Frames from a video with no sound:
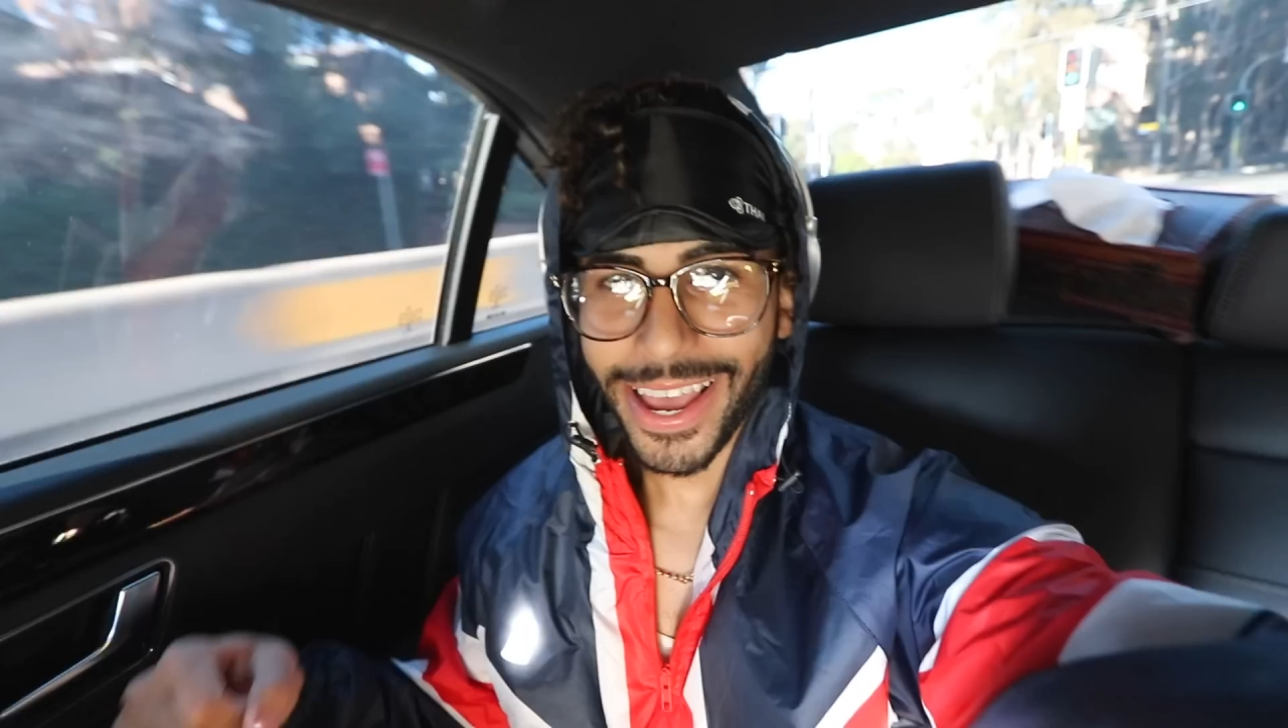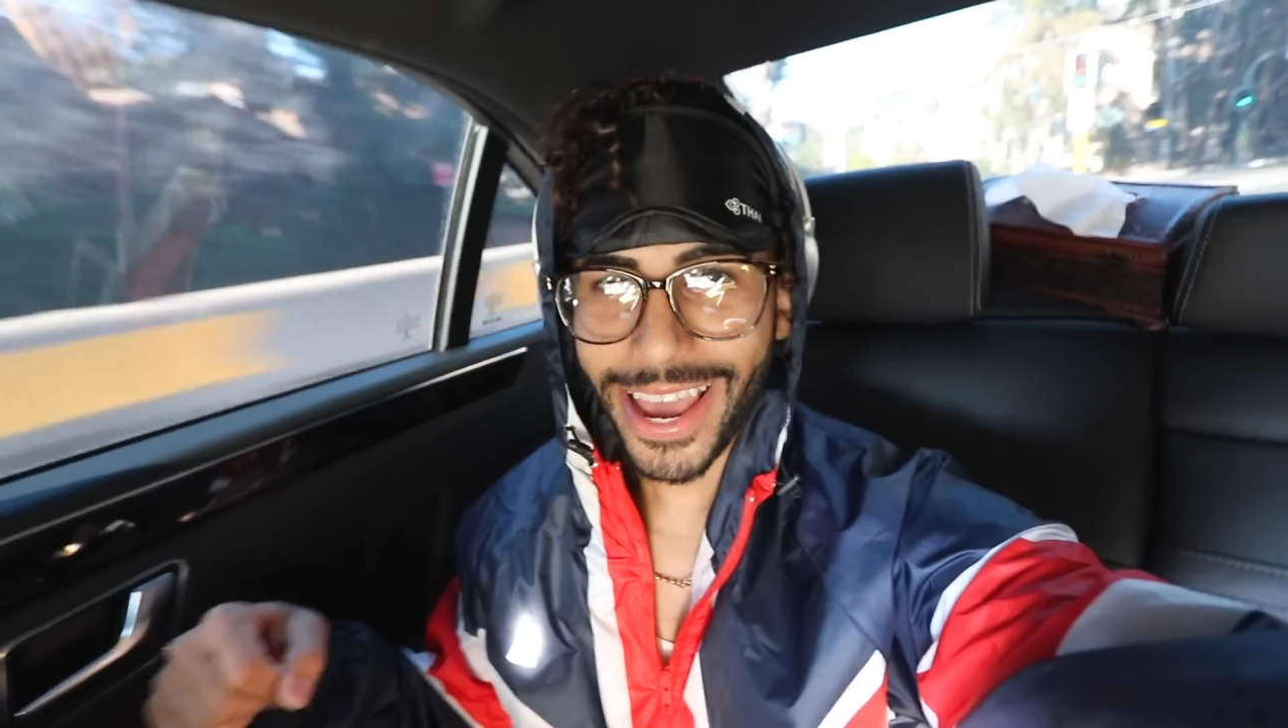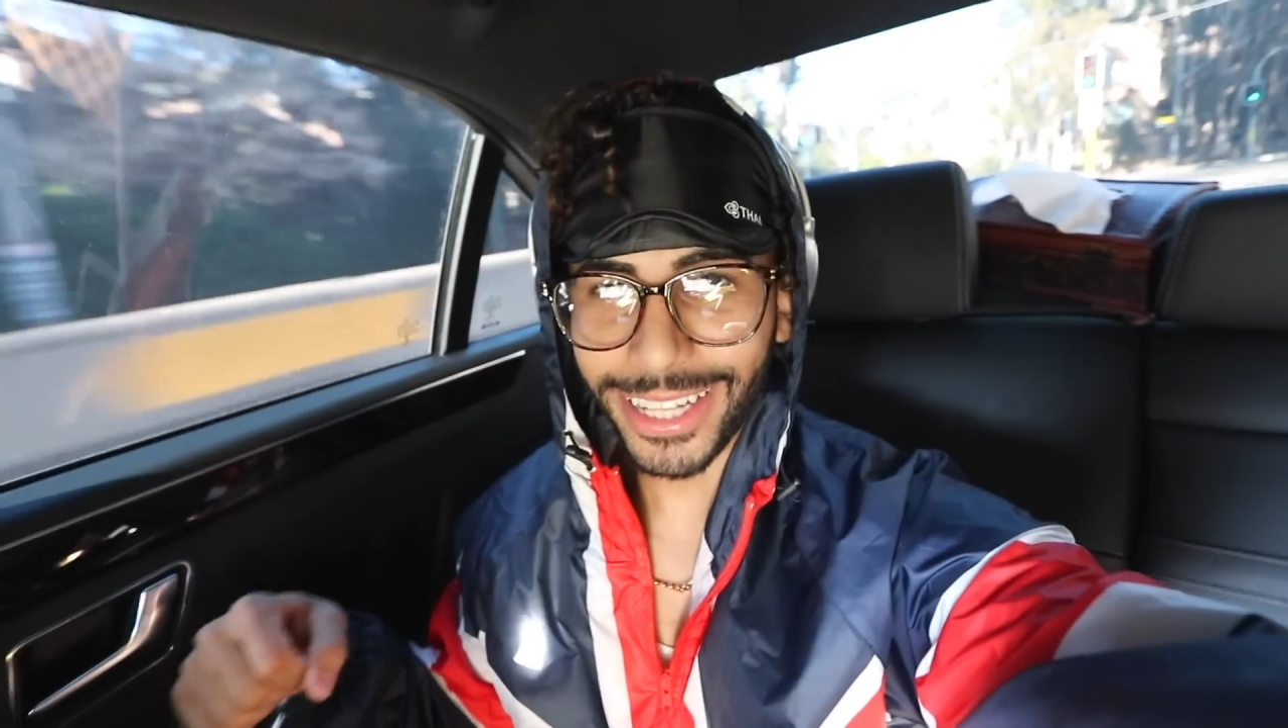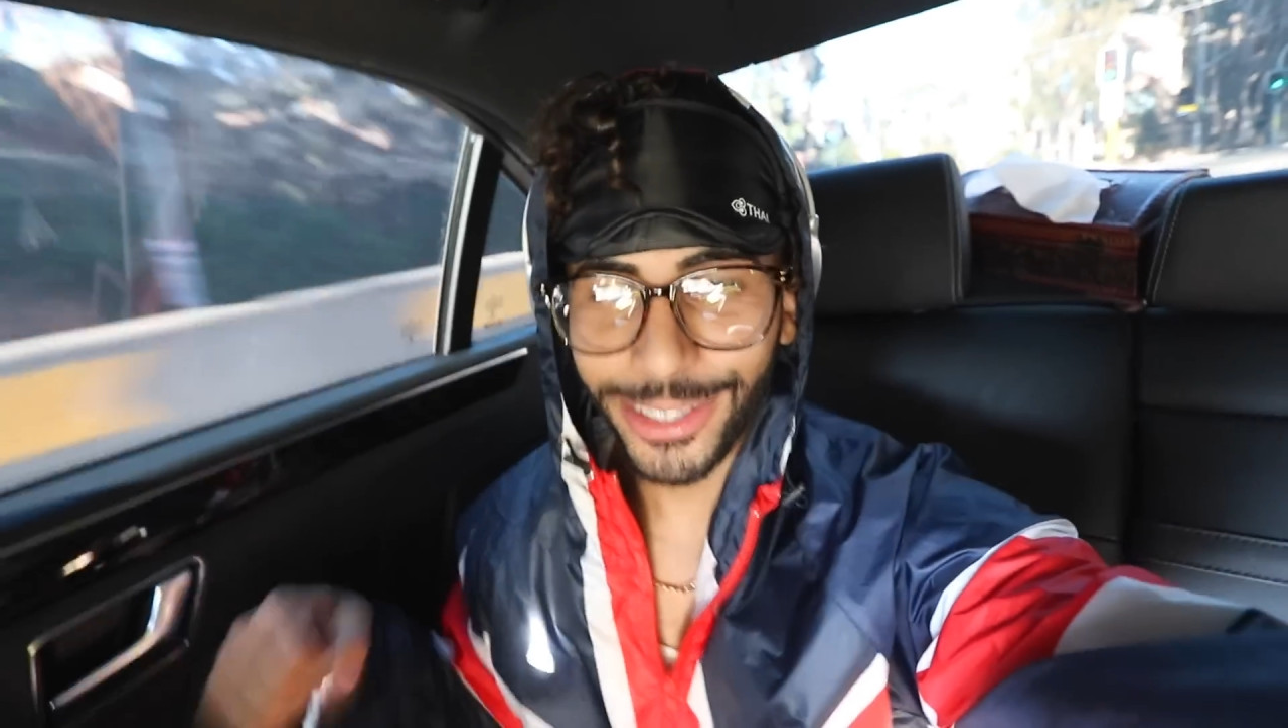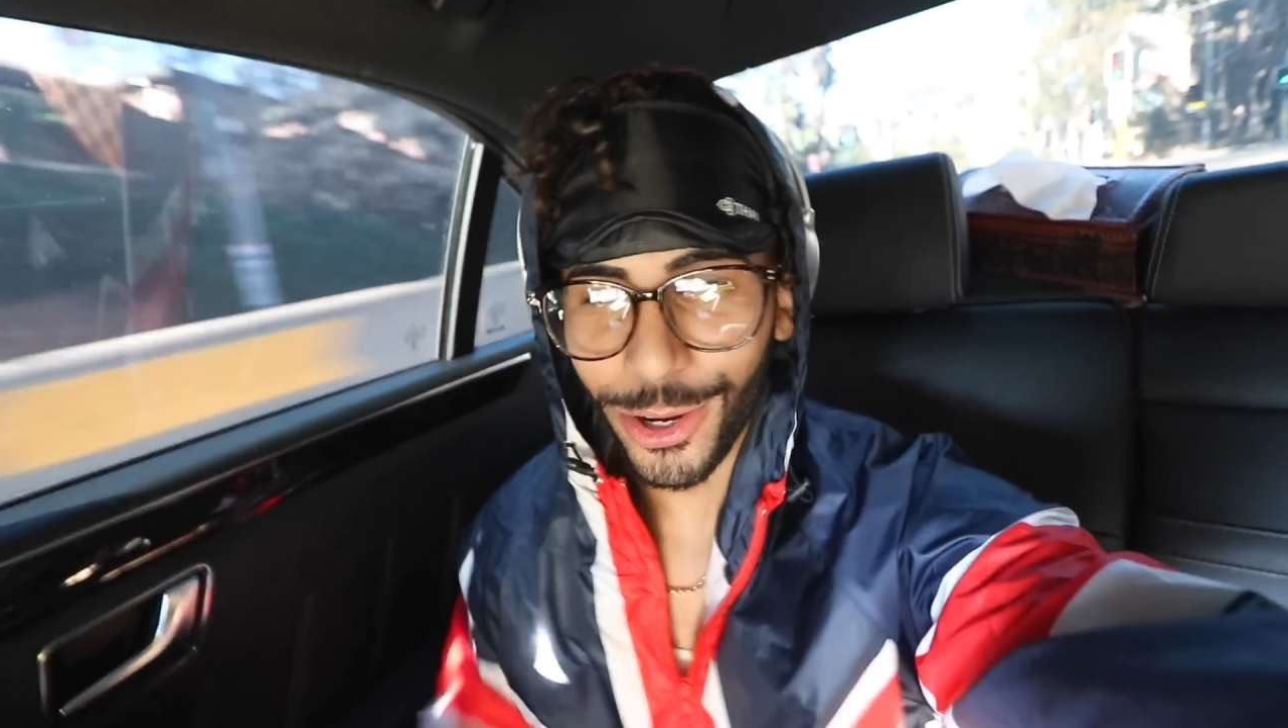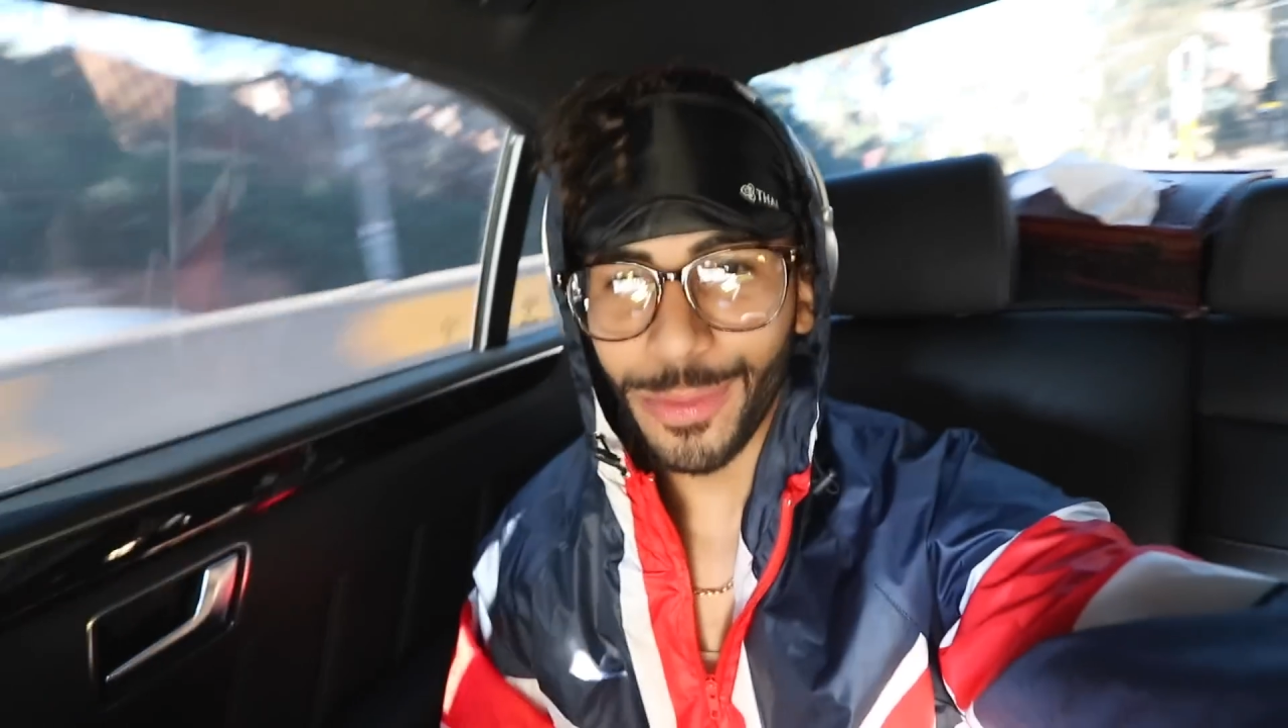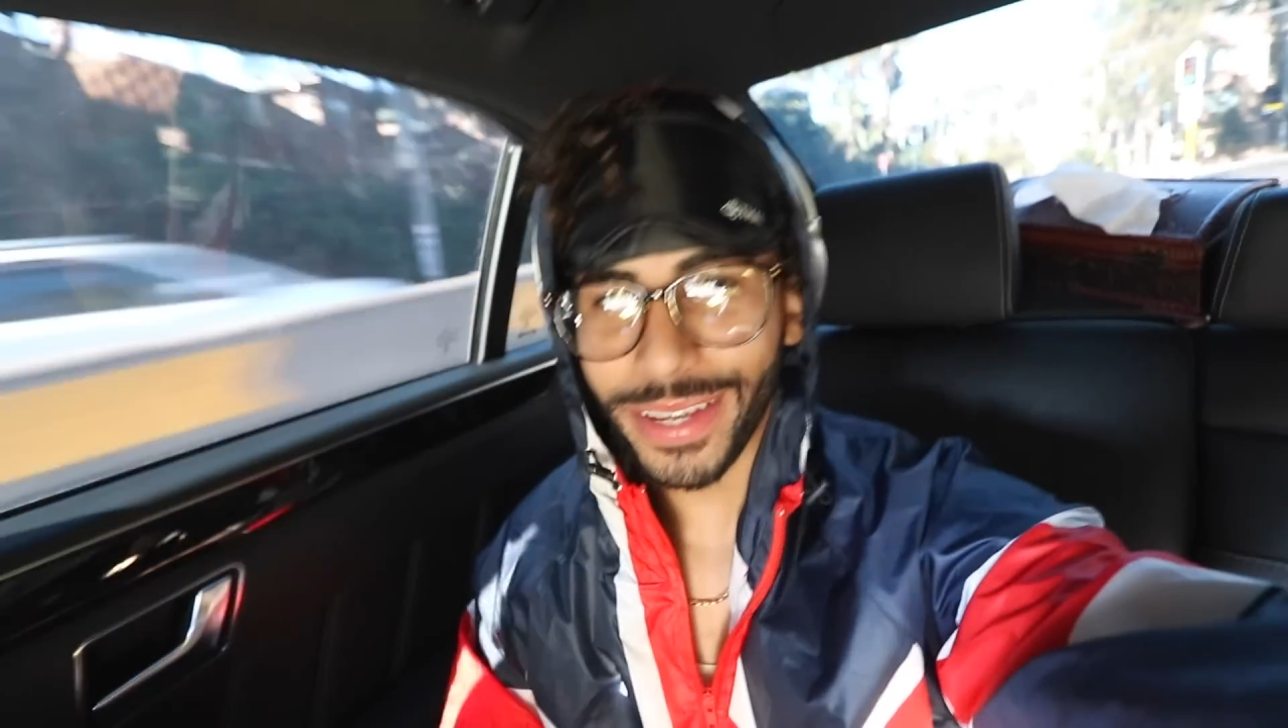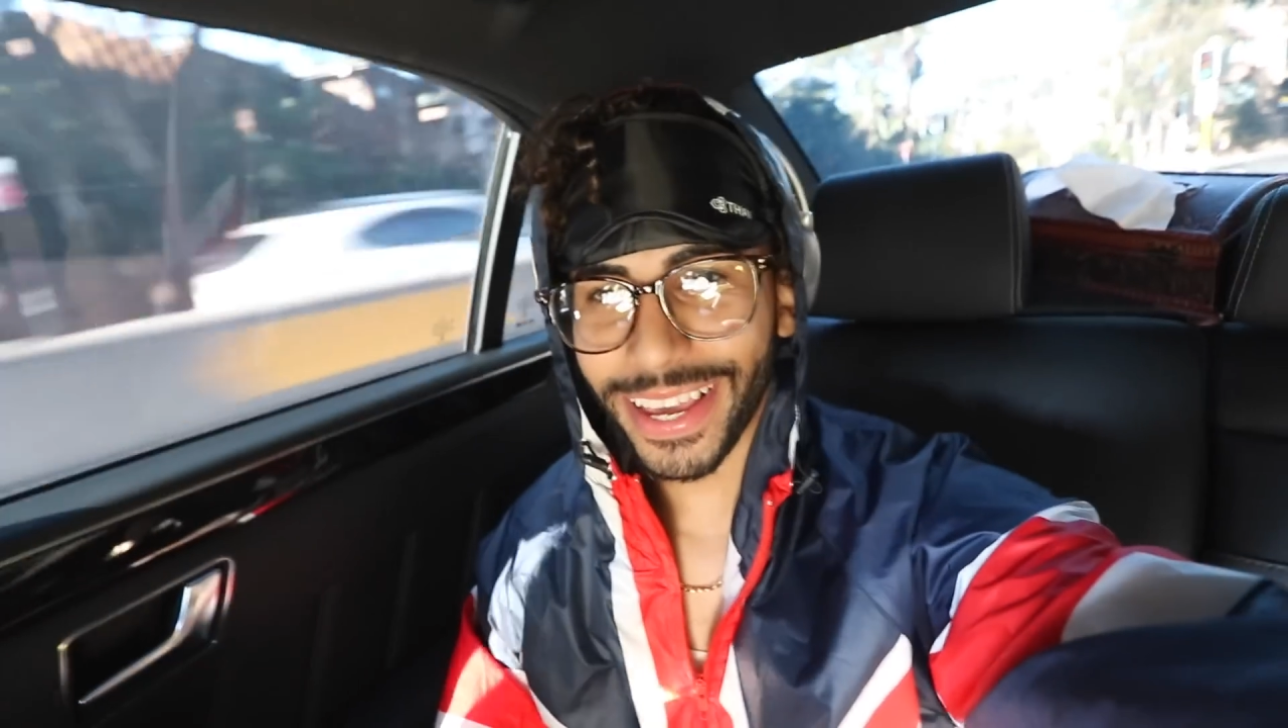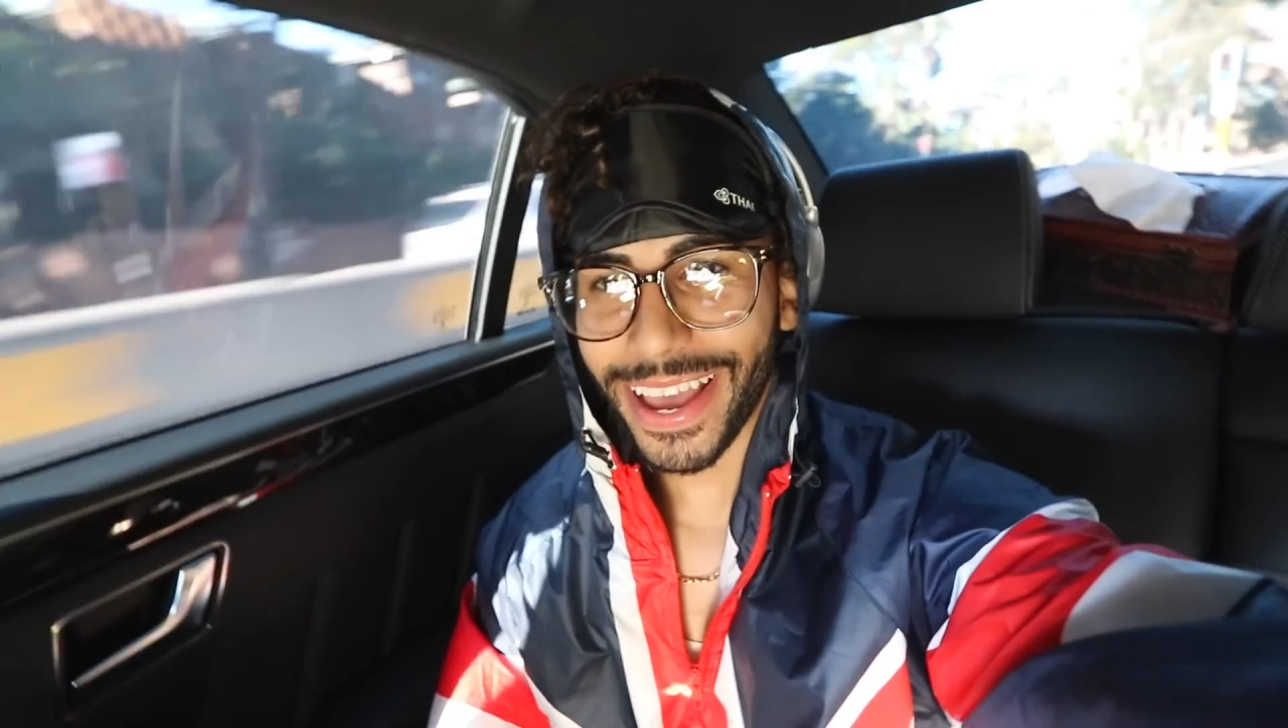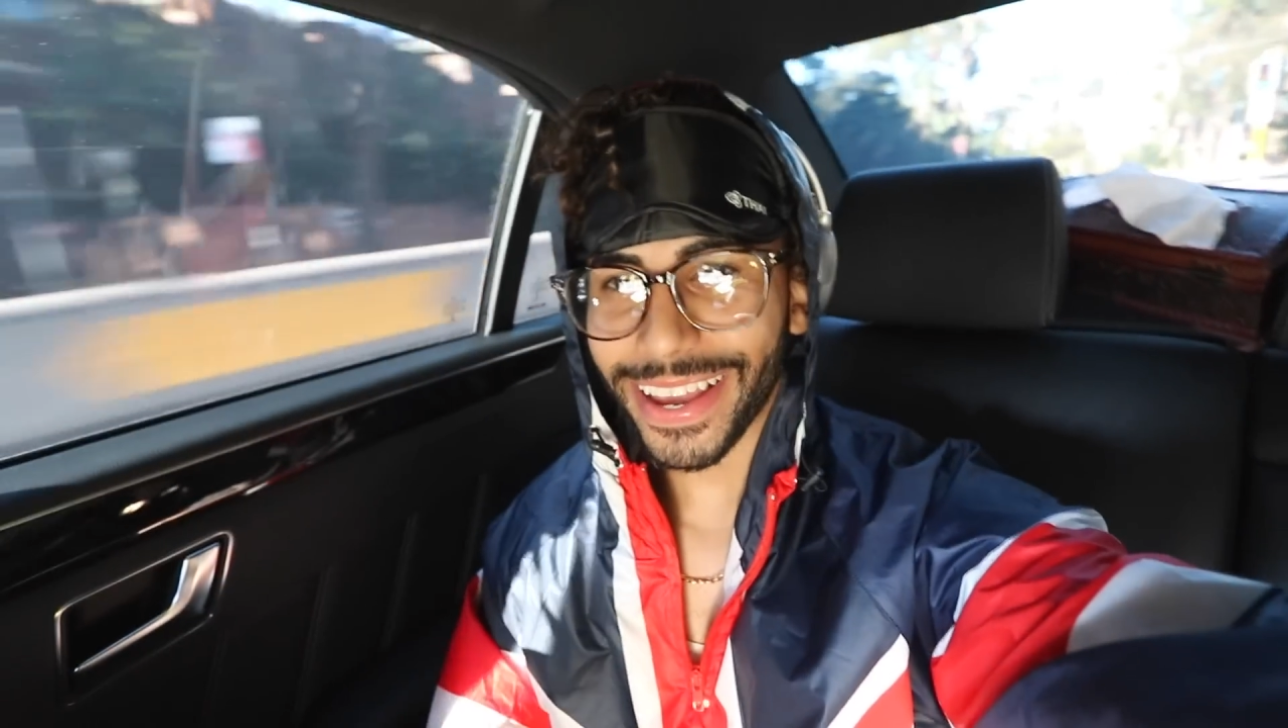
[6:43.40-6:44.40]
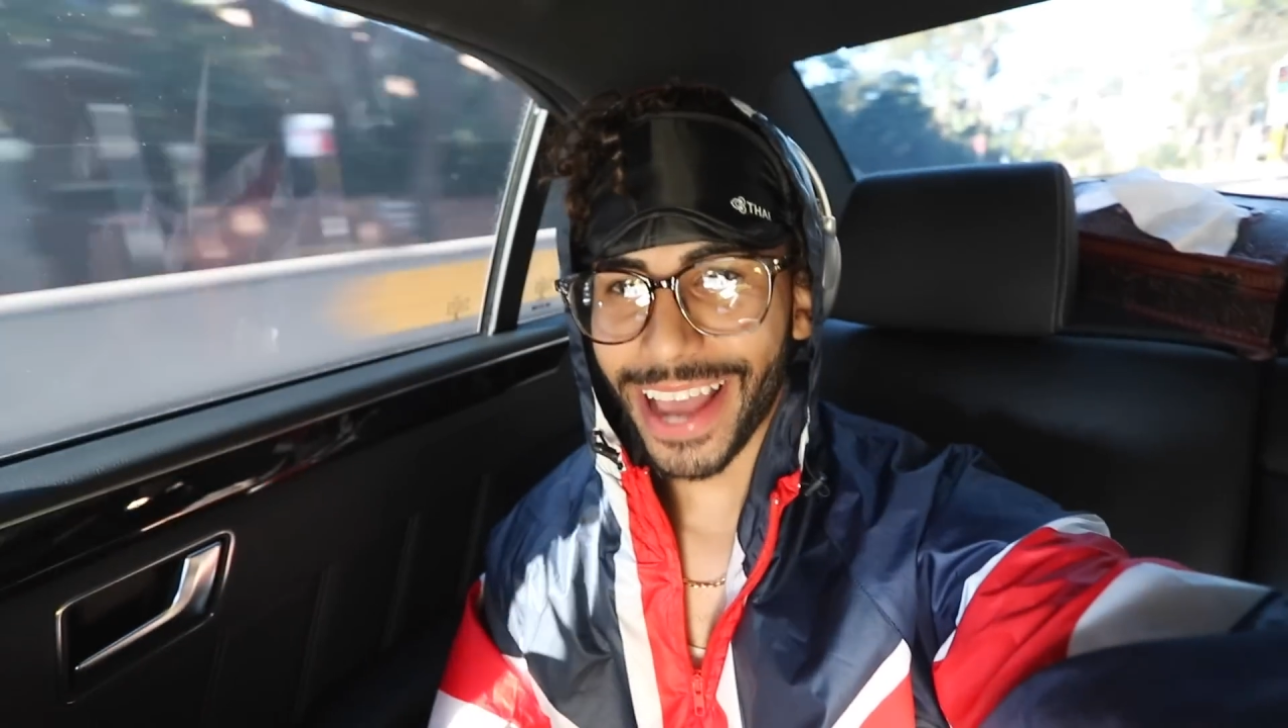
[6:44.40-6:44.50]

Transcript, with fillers: Adoomy gang,